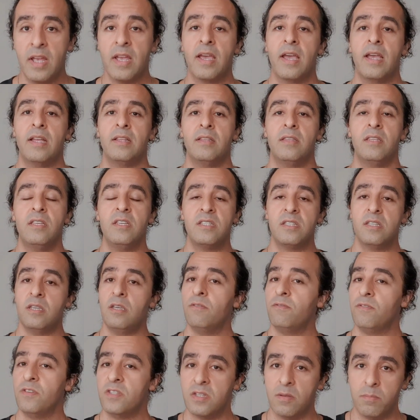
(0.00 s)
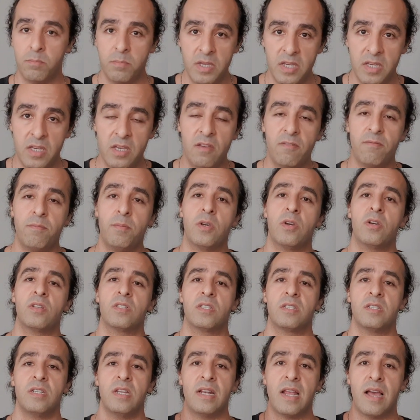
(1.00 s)
and this if is a big if, because
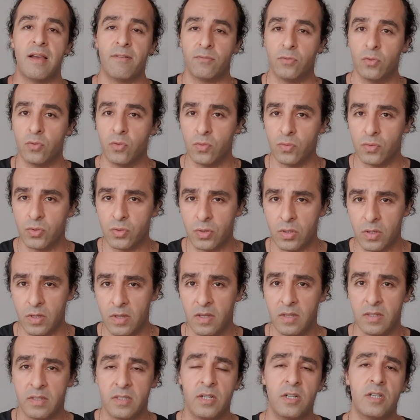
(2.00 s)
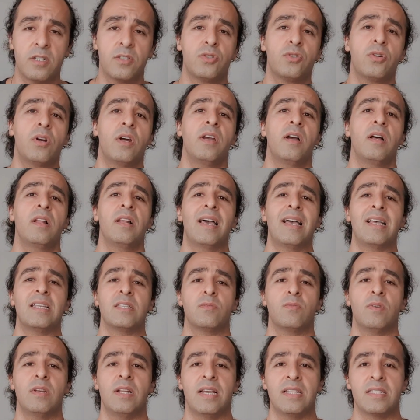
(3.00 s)
still have to go to a third trial,
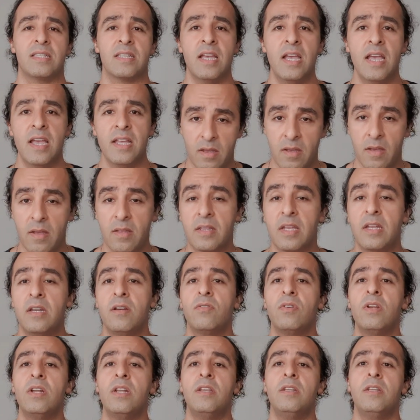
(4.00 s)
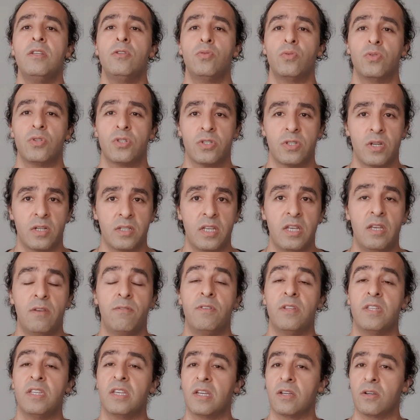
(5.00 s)
as well as they really need to study
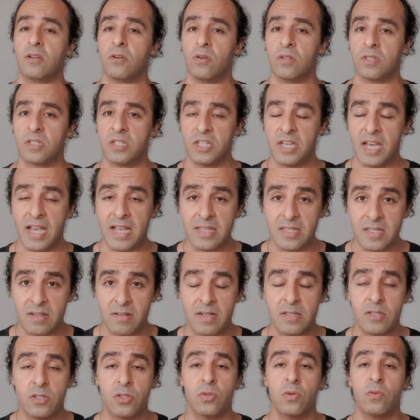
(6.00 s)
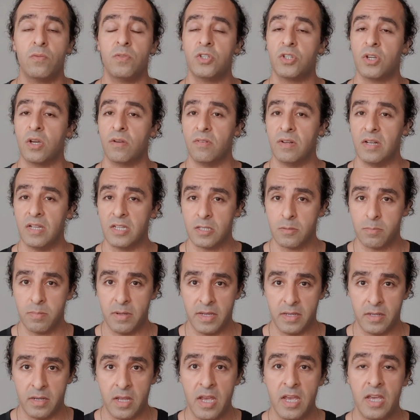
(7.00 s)
if it can cause cancer and so, which I will
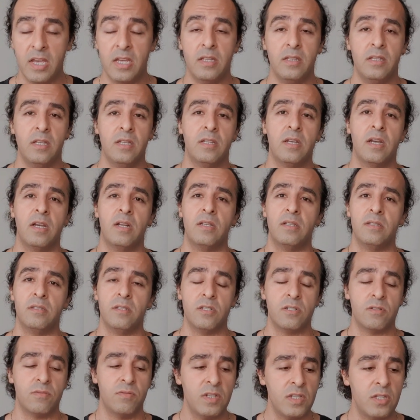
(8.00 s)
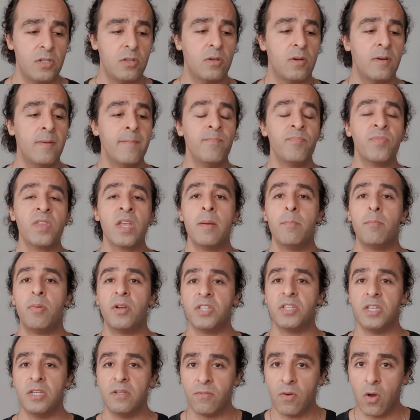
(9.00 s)
explain in detail in this video.
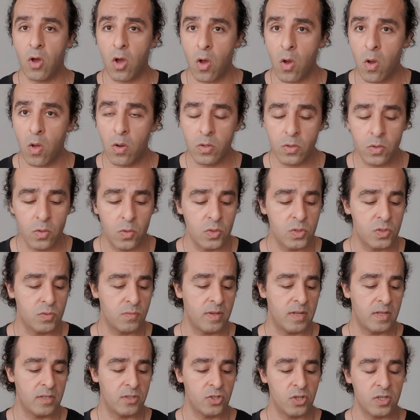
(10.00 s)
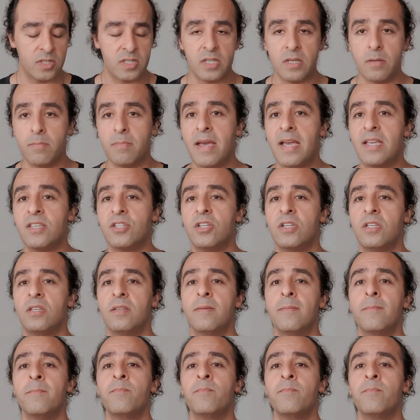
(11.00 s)
But if all goes well, just imagine